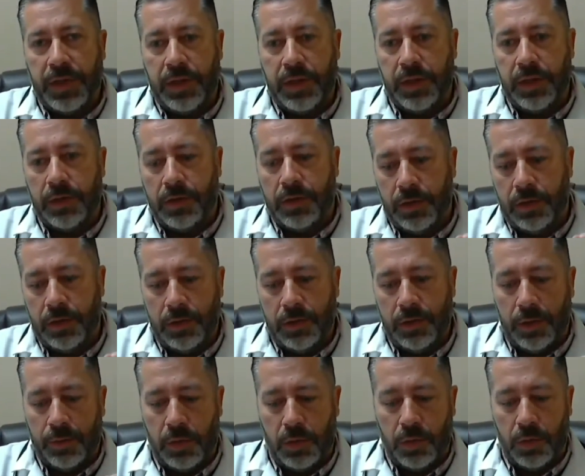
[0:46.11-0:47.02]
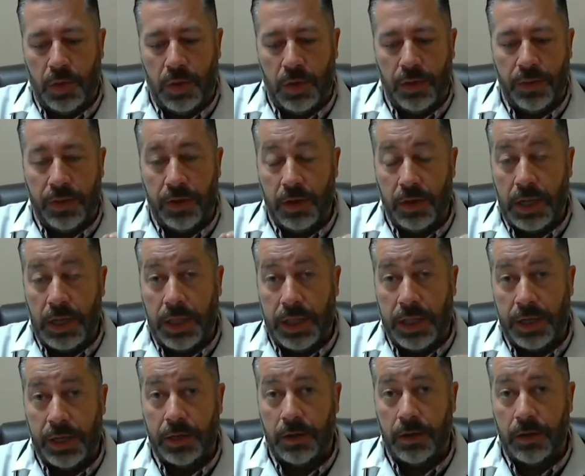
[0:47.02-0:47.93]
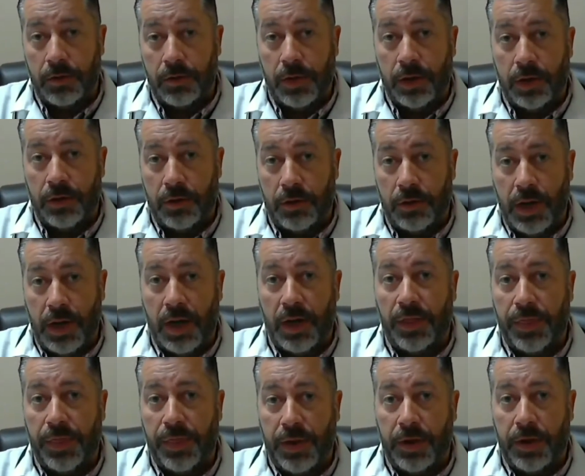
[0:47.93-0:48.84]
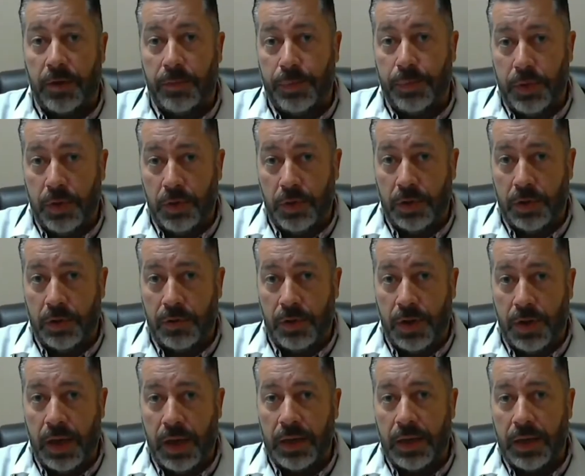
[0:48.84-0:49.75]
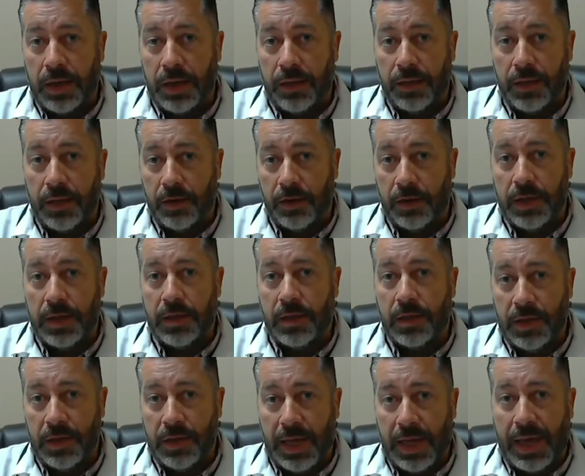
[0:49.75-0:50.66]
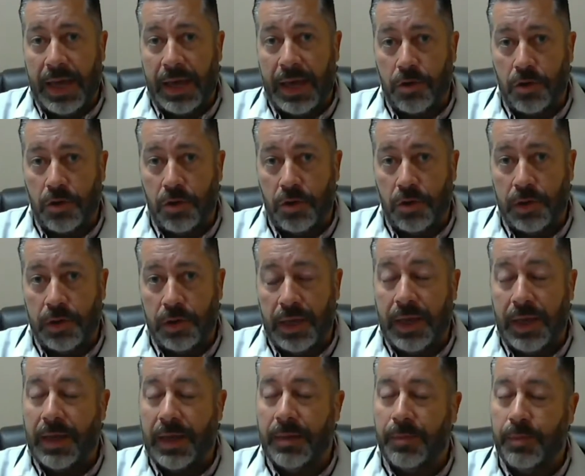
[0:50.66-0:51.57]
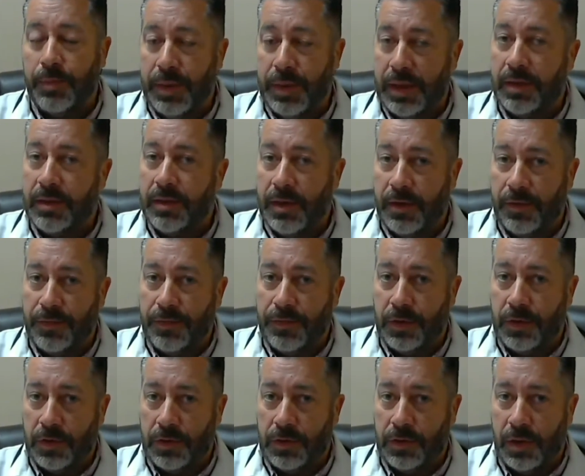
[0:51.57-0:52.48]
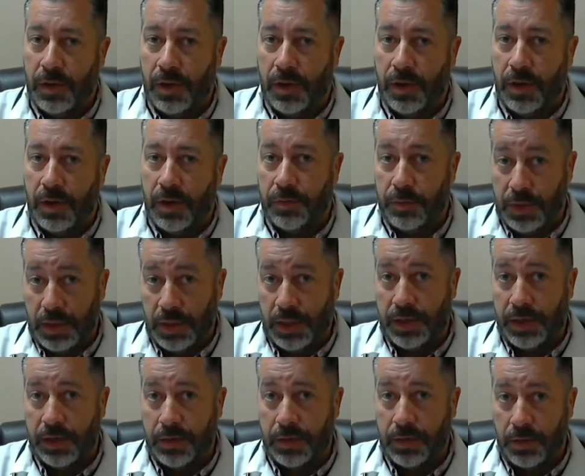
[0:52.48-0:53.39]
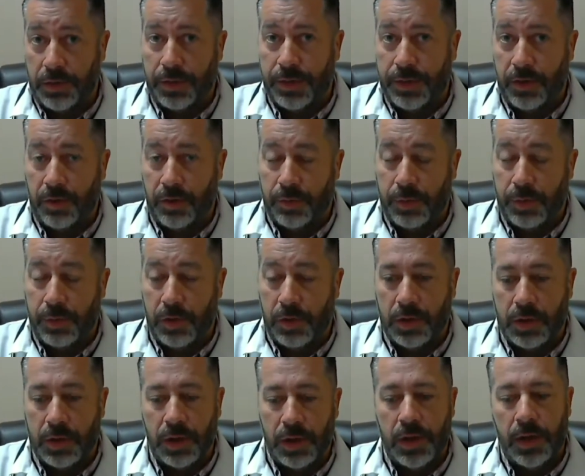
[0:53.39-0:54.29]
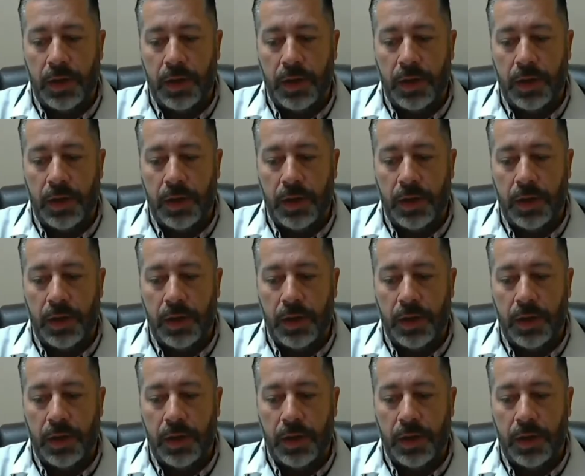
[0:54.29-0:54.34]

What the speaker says: is, number one, they're clinical grade. They're not therapeutic grade, and there is actually a big difference from clinical to therapeutic.